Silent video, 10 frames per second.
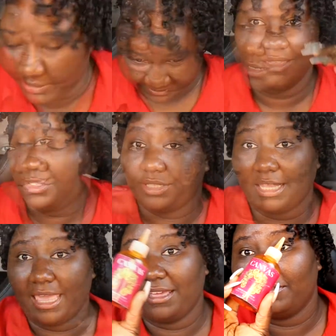And I use the
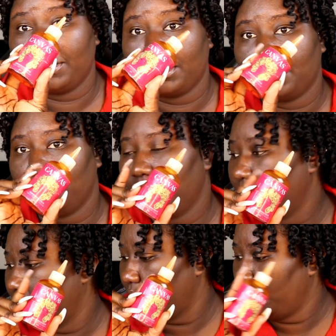canvas
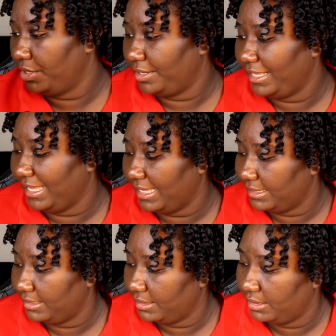oil
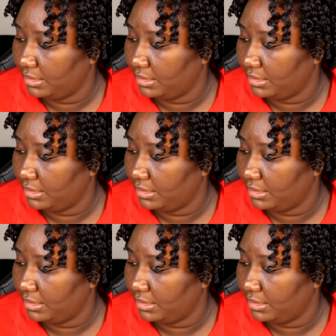again.